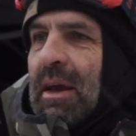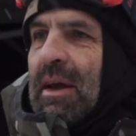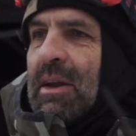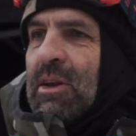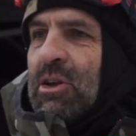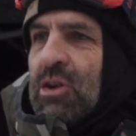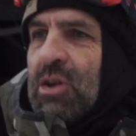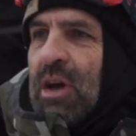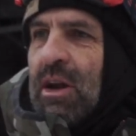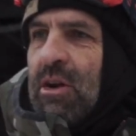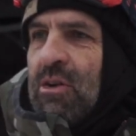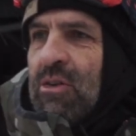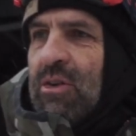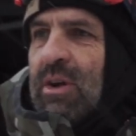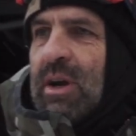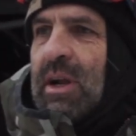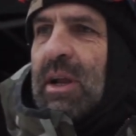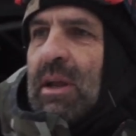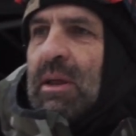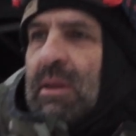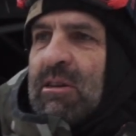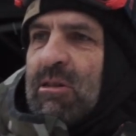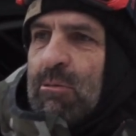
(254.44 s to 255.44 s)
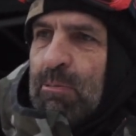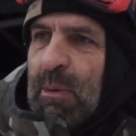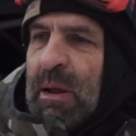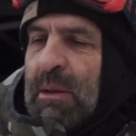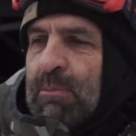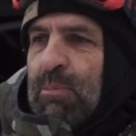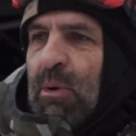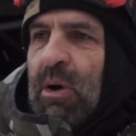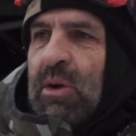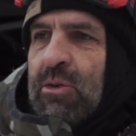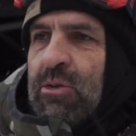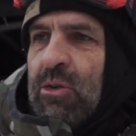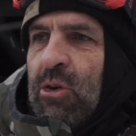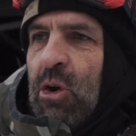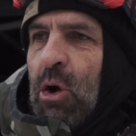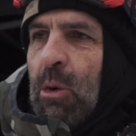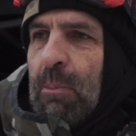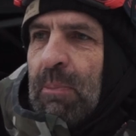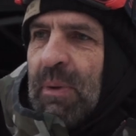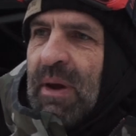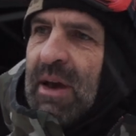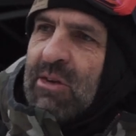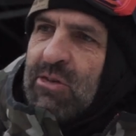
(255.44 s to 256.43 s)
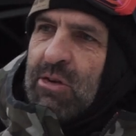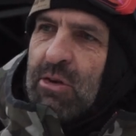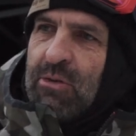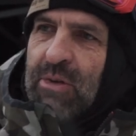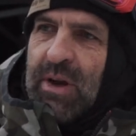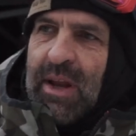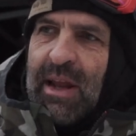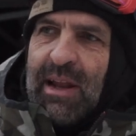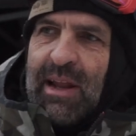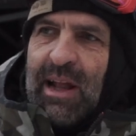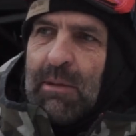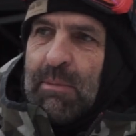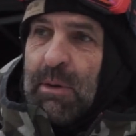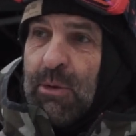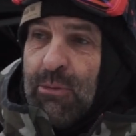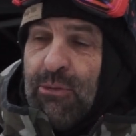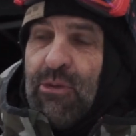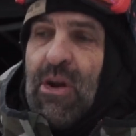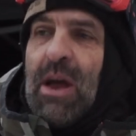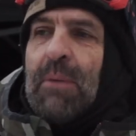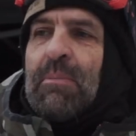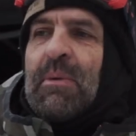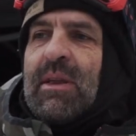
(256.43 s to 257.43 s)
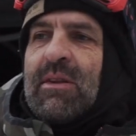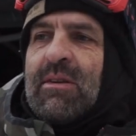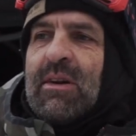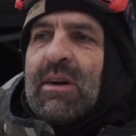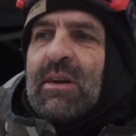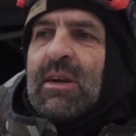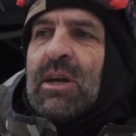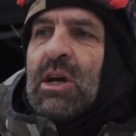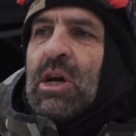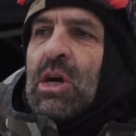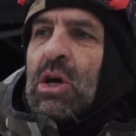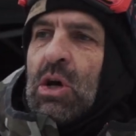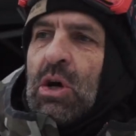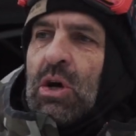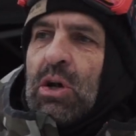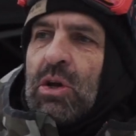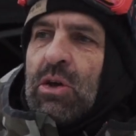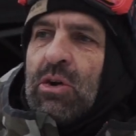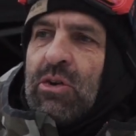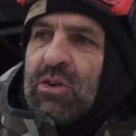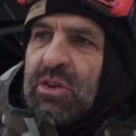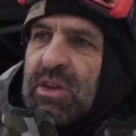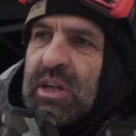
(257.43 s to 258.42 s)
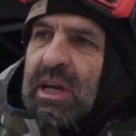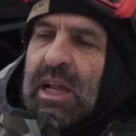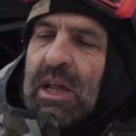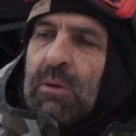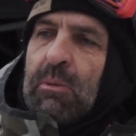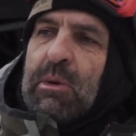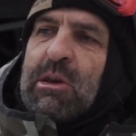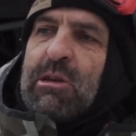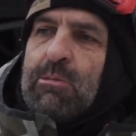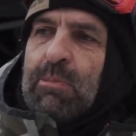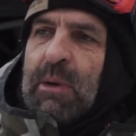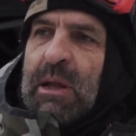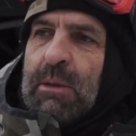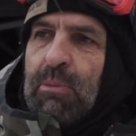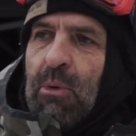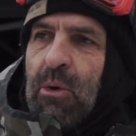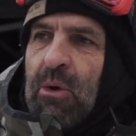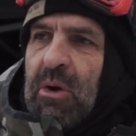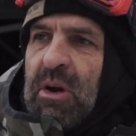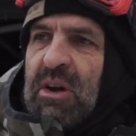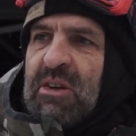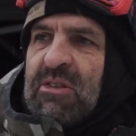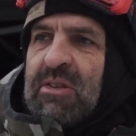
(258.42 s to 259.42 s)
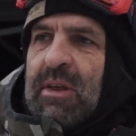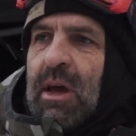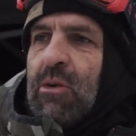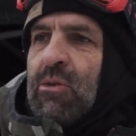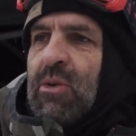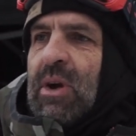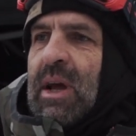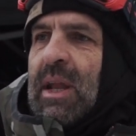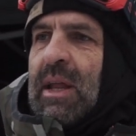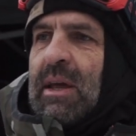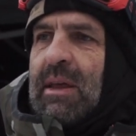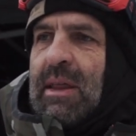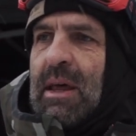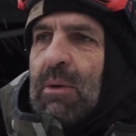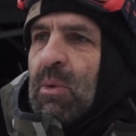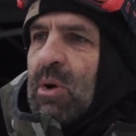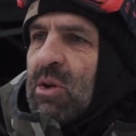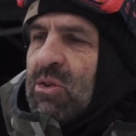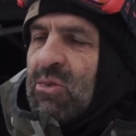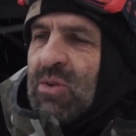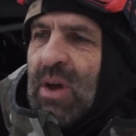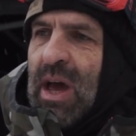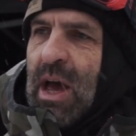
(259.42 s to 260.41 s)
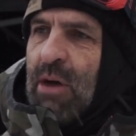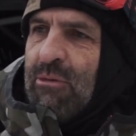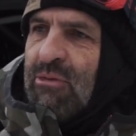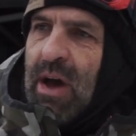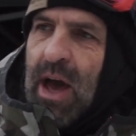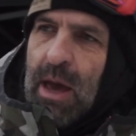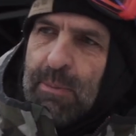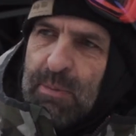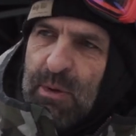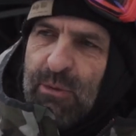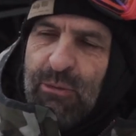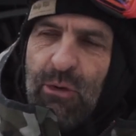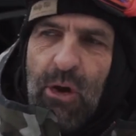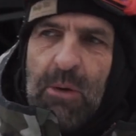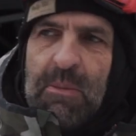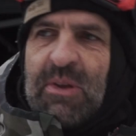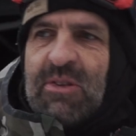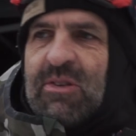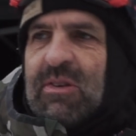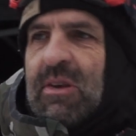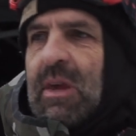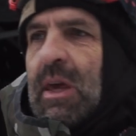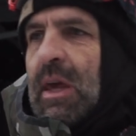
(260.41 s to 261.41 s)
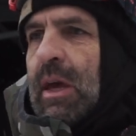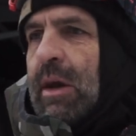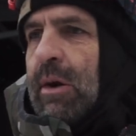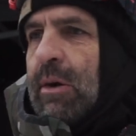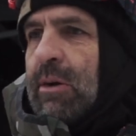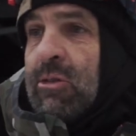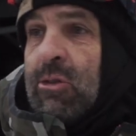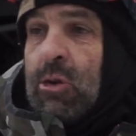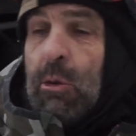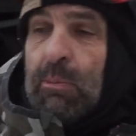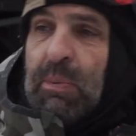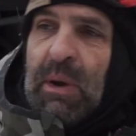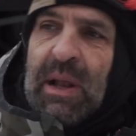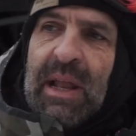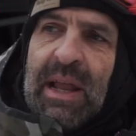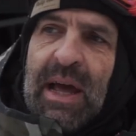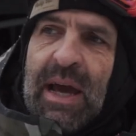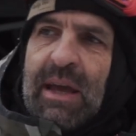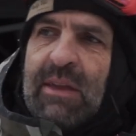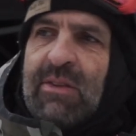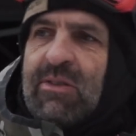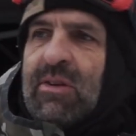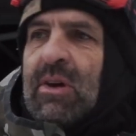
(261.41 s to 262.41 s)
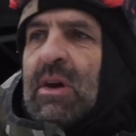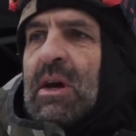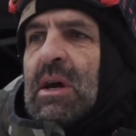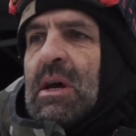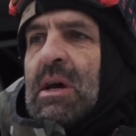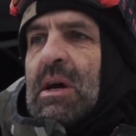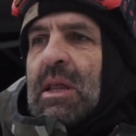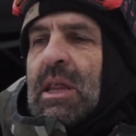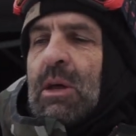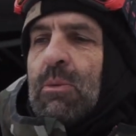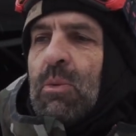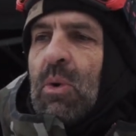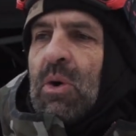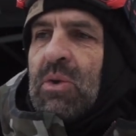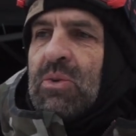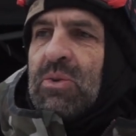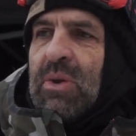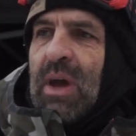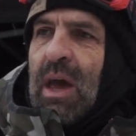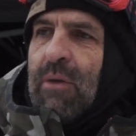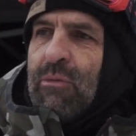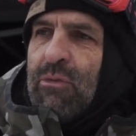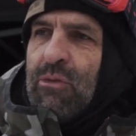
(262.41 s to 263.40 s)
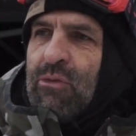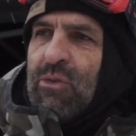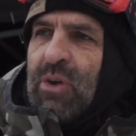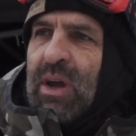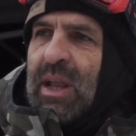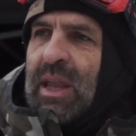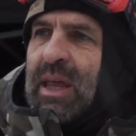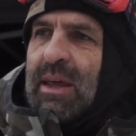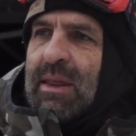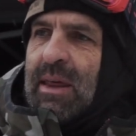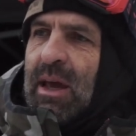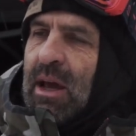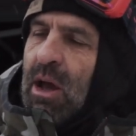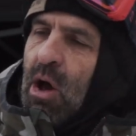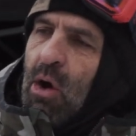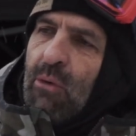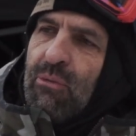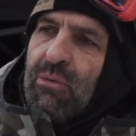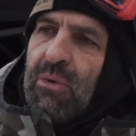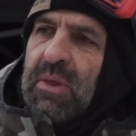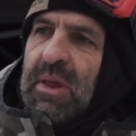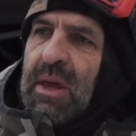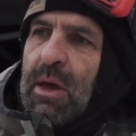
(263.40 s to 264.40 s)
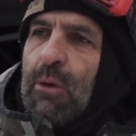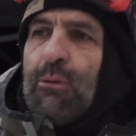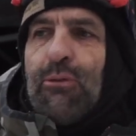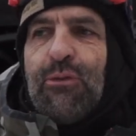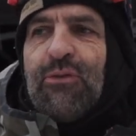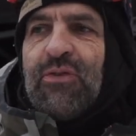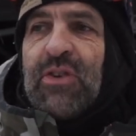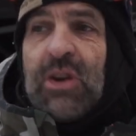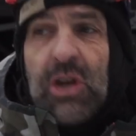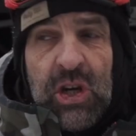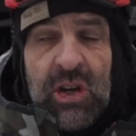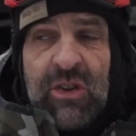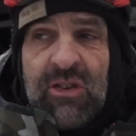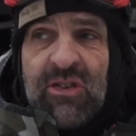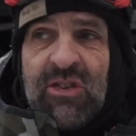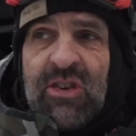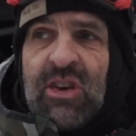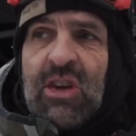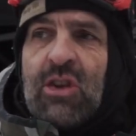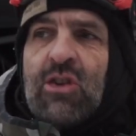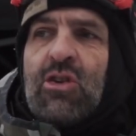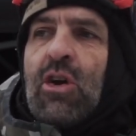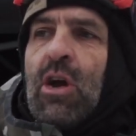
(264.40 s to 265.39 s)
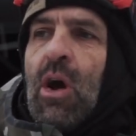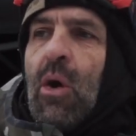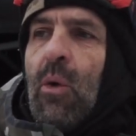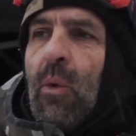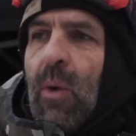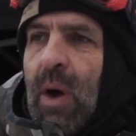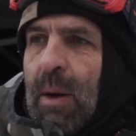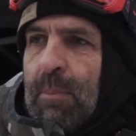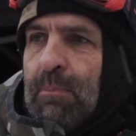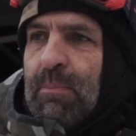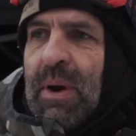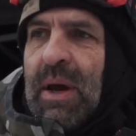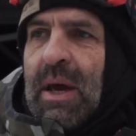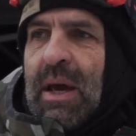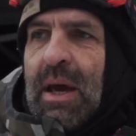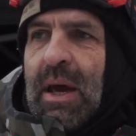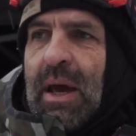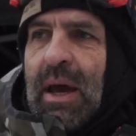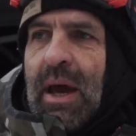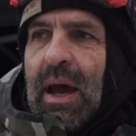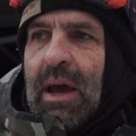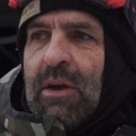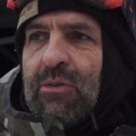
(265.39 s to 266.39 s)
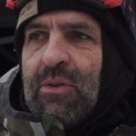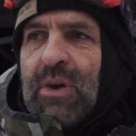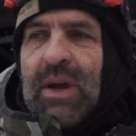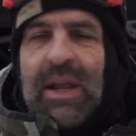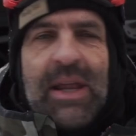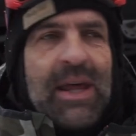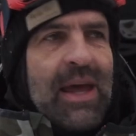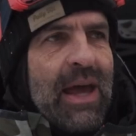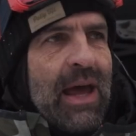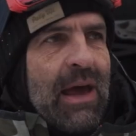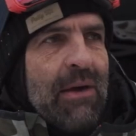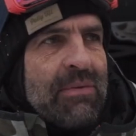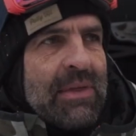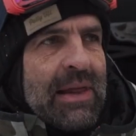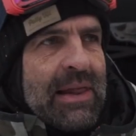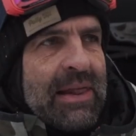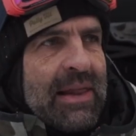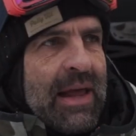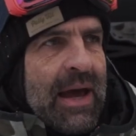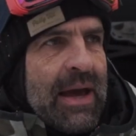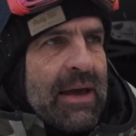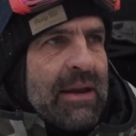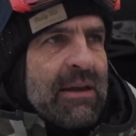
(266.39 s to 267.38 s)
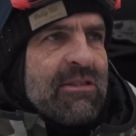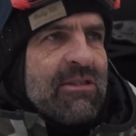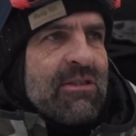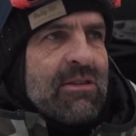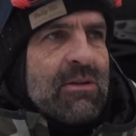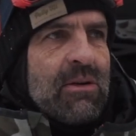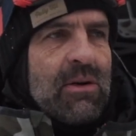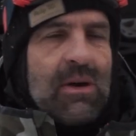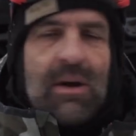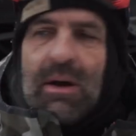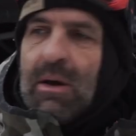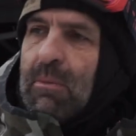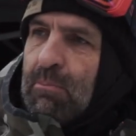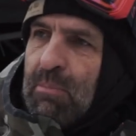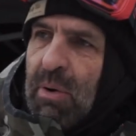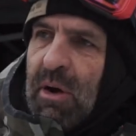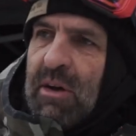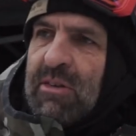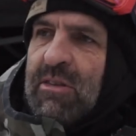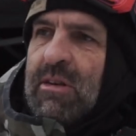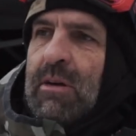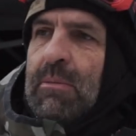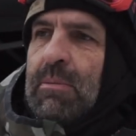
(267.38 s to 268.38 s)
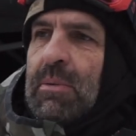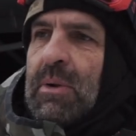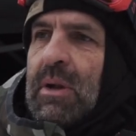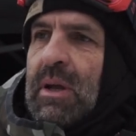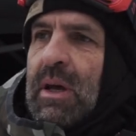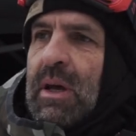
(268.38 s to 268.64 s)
In general, the split board group is already a little bit fragmented. You're dealing with split boarders. They want to have high performance gear, super light. They want to have really, they go for the efficiency to go up and really have the lightest possible